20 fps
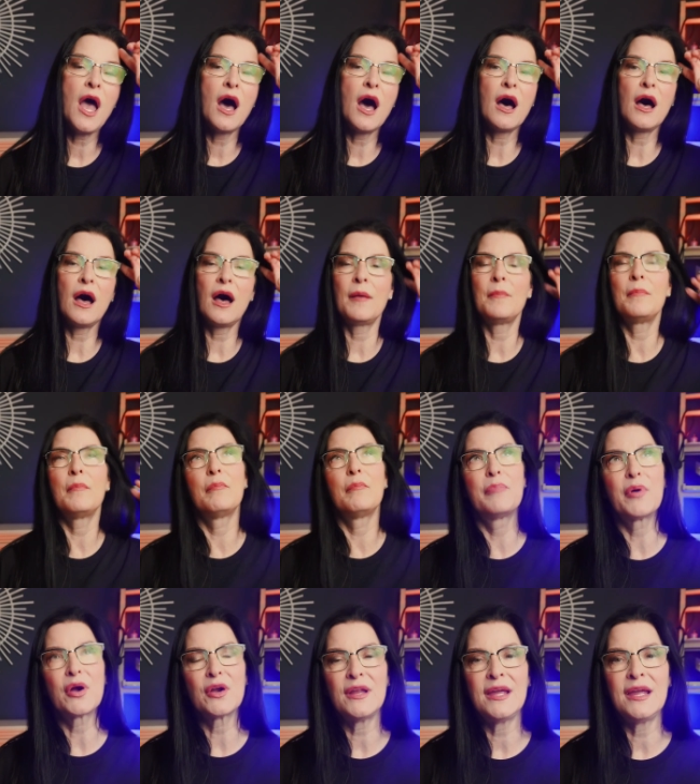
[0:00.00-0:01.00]
um,
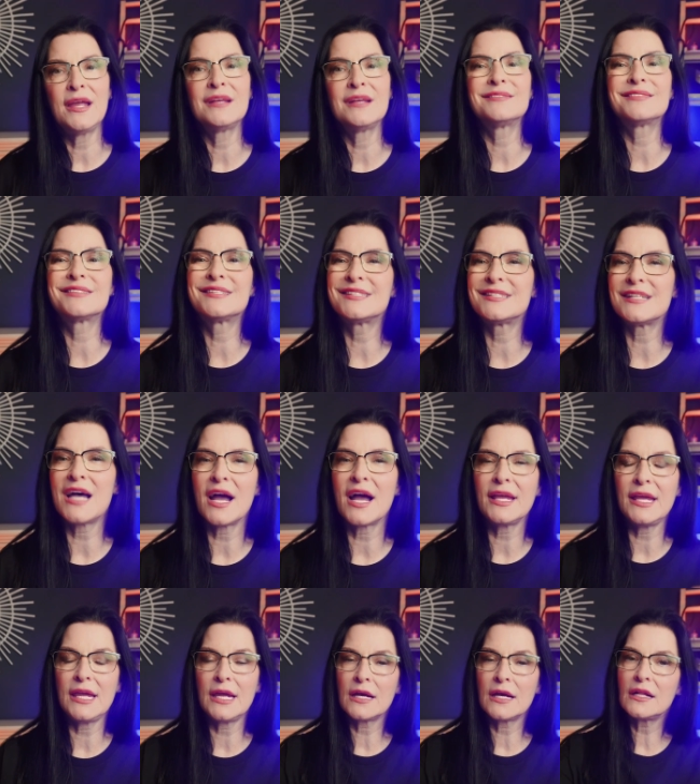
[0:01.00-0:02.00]
burning,
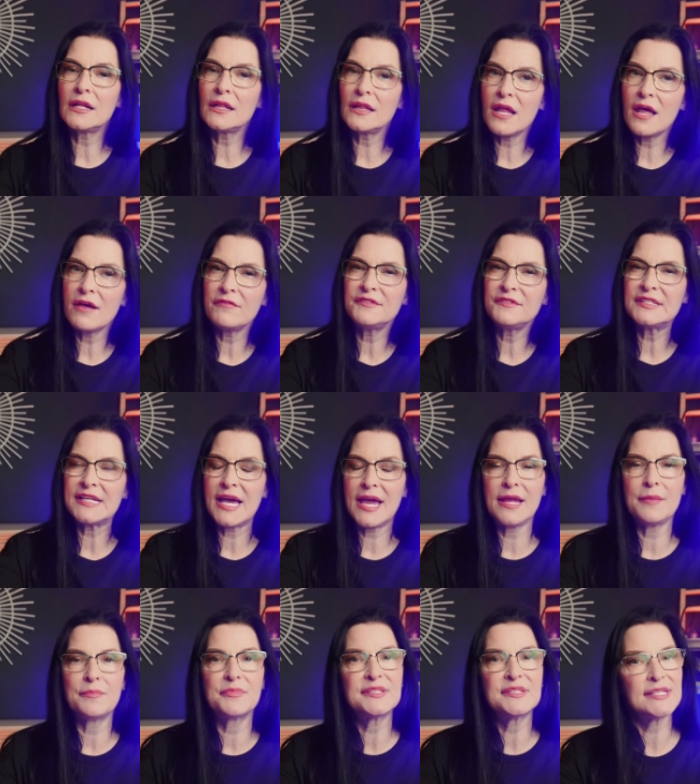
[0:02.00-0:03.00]
stocking, glove
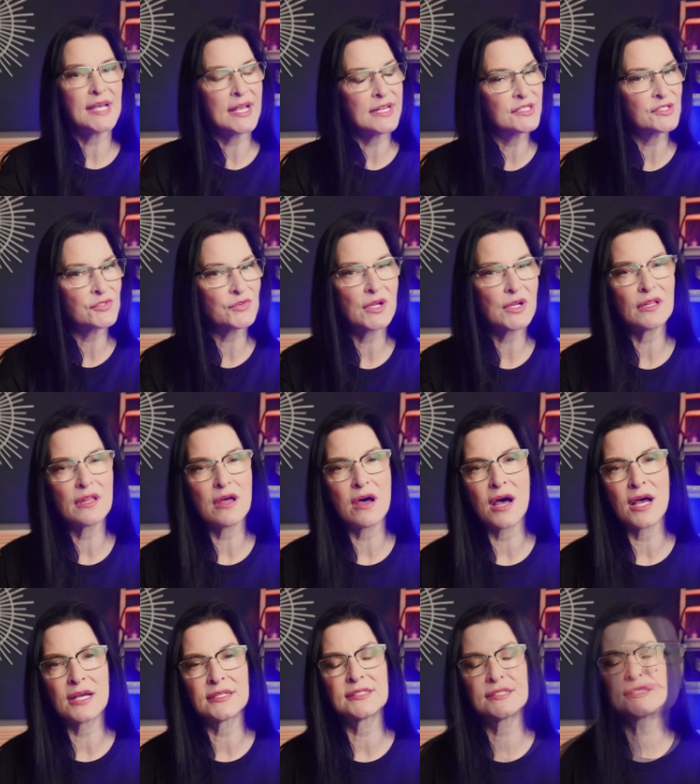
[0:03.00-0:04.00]
type sensory
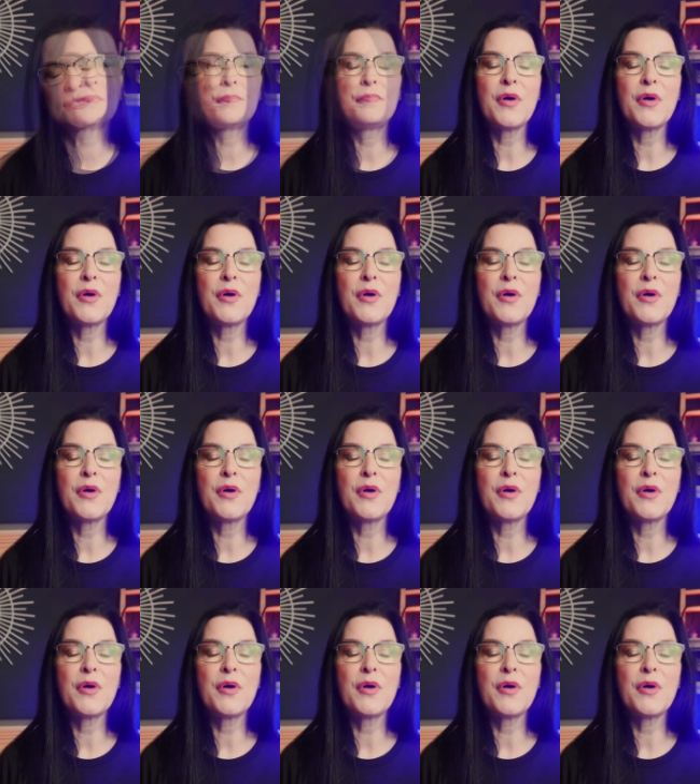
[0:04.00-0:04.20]
loss.